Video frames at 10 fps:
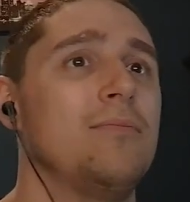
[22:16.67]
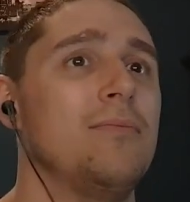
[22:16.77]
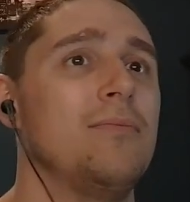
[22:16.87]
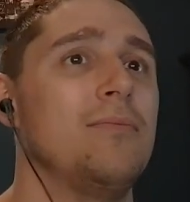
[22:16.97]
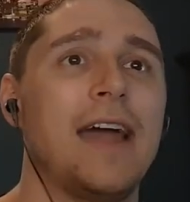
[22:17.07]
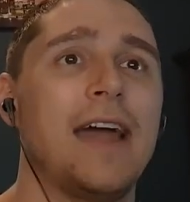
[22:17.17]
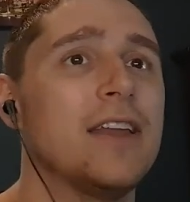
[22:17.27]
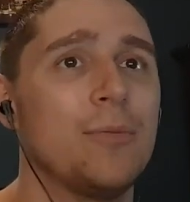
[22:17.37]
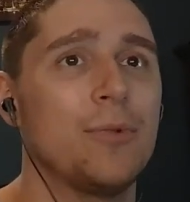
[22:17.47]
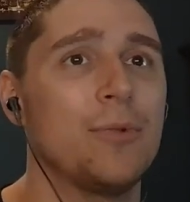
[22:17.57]

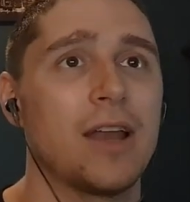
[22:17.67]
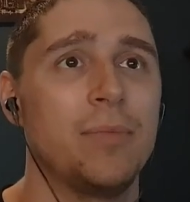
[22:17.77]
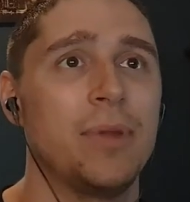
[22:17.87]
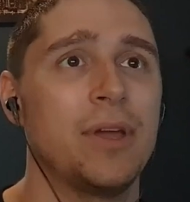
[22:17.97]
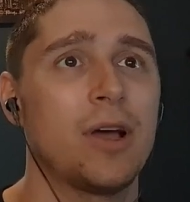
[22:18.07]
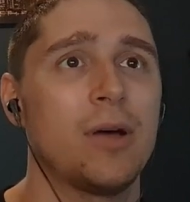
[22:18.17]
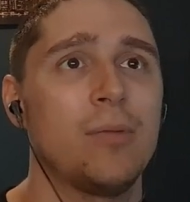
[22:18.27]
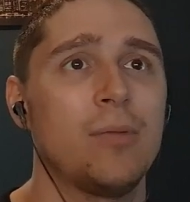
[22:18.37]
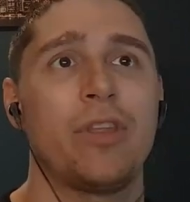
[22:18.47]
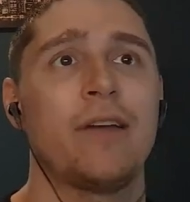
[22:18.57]
come back from the
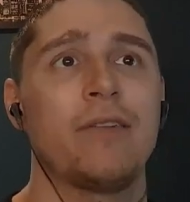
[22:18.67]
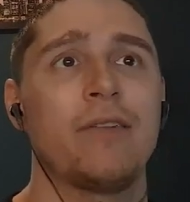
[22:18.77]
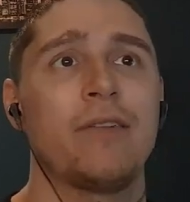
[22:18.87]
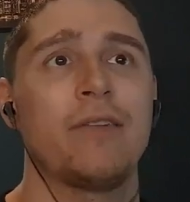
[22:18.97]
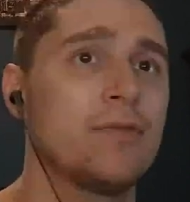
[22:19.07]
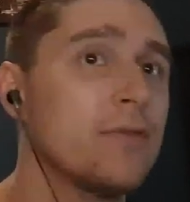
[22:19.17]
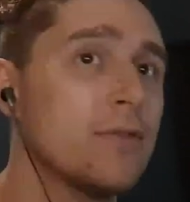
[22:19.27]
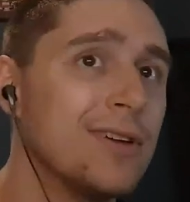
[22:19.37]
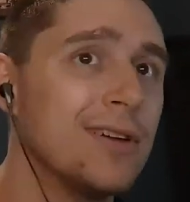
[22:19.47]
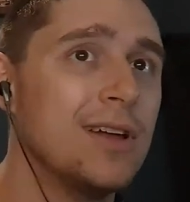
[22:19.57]
plague,
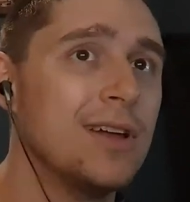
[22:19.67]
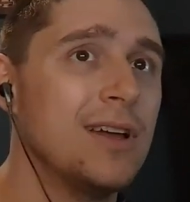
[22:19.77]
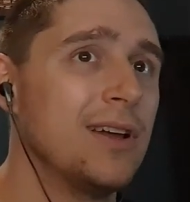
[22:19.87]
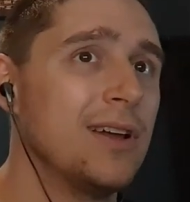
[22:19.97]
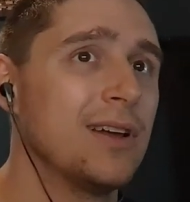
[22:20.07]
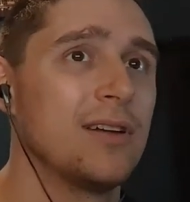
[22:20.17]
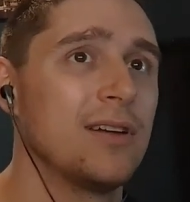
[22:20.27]
be cured.